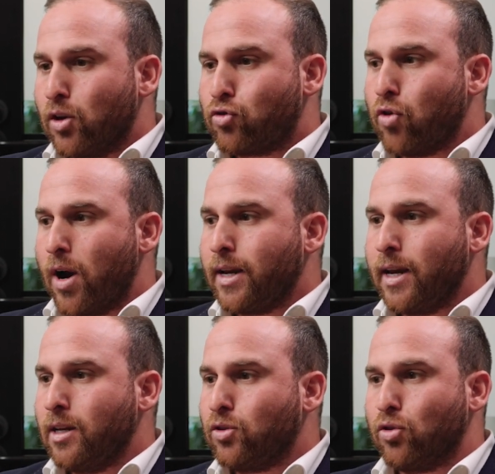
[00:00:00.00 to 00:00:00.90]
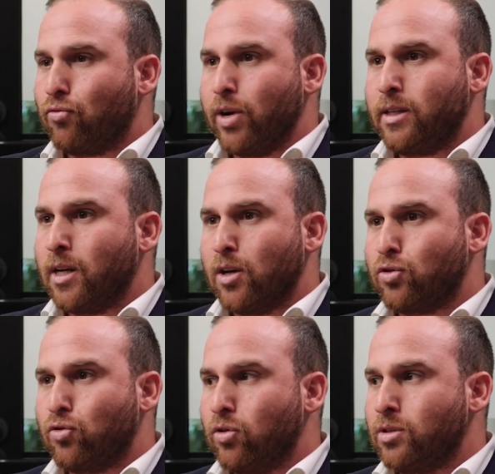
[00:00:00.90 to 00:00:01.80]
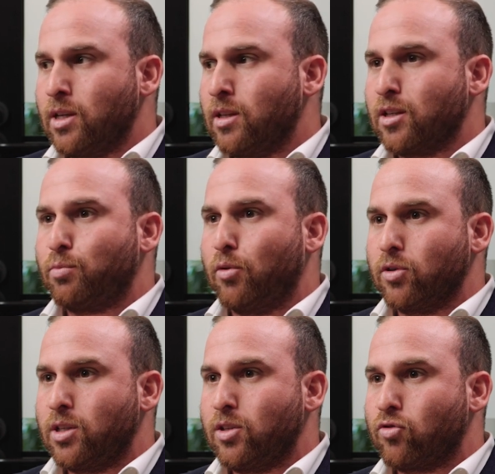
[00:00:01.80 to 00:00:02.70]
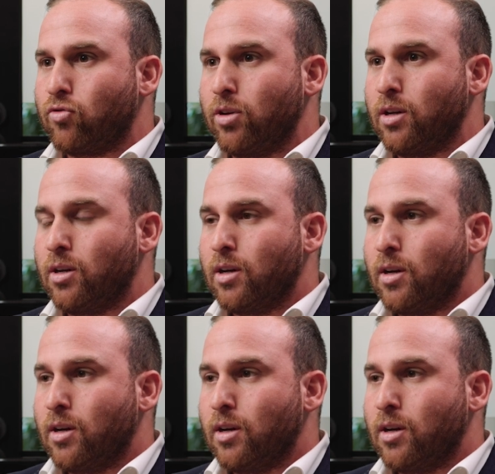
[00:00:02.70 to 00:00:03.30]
trying to get into retail stores in the sports industry.